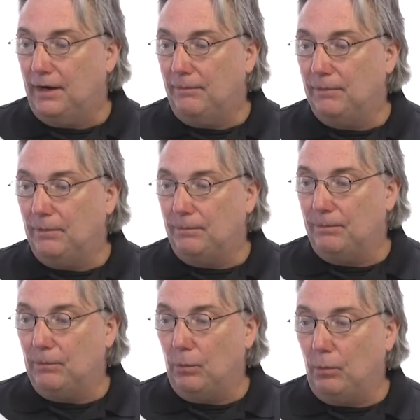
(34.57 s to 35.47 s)
Um,
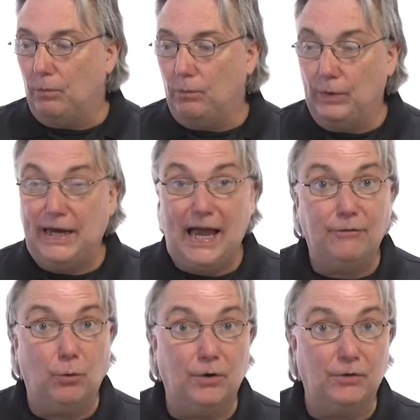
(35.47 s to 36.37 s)
we
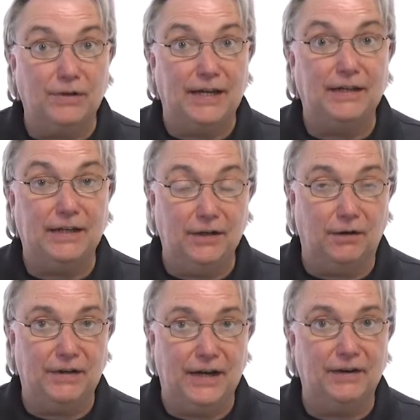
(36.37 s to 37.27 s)
have order date in
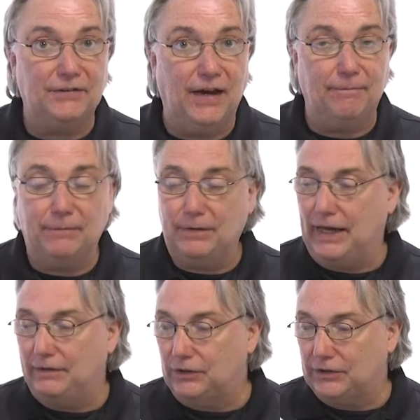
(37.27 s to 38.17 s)
our data set.
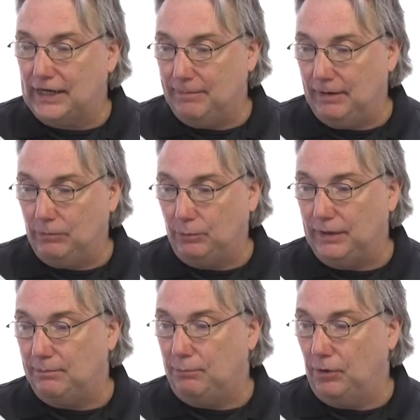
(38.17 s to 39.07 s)
That just came in when
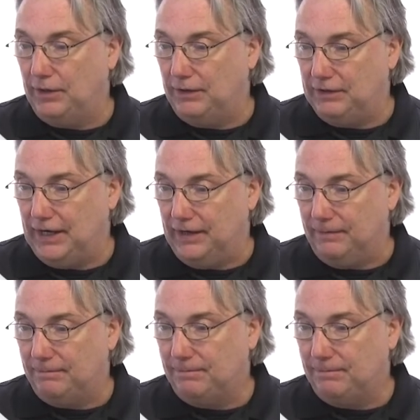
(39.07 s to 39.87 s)
we imported the data.